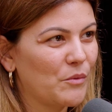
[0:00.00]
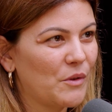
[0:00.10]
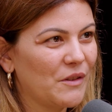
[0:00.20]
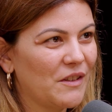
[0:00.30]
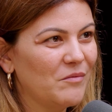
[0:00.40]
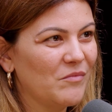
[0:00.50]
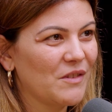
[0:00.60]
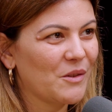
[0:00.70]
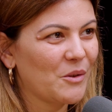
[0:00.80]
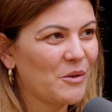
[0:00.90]
work in.
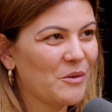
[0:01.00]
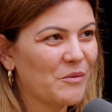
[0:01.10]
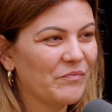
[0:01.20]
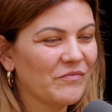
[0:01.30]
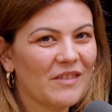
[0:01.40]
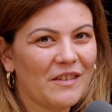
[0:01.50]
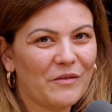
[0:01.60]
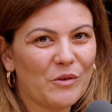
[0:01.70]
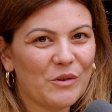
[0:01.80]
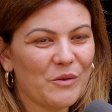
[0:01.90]
So
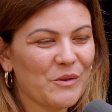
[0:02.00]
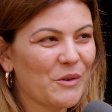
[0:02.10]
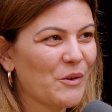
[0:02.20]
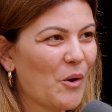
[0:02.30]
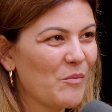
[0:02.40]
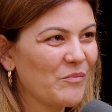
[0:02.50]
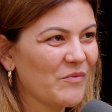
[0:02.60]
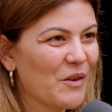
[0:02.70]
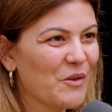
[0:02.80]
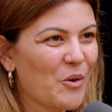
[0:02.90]
for those at home,
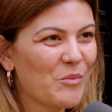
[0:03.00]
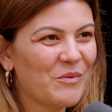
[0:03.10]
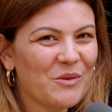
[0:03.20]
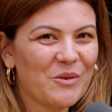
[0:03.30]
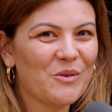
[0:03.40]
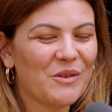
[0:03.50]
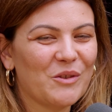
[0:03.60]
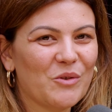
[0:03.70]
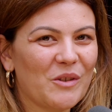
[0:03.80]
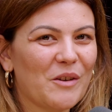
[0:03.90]
I hope you
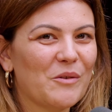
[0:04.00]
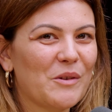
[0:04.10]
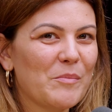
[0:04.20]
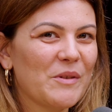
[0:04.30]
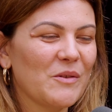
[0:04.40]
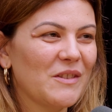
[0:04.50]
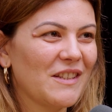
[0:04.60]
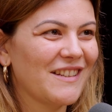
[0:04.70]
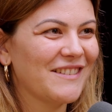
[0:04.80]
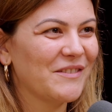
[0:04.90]
enjoy our episode,
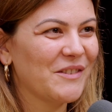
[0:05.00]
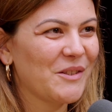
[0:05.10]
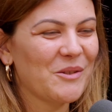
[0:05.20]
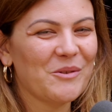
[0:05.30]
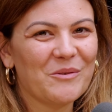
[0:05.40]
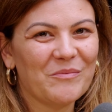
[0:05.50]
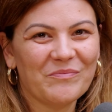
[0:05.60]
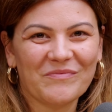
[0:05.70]
and see you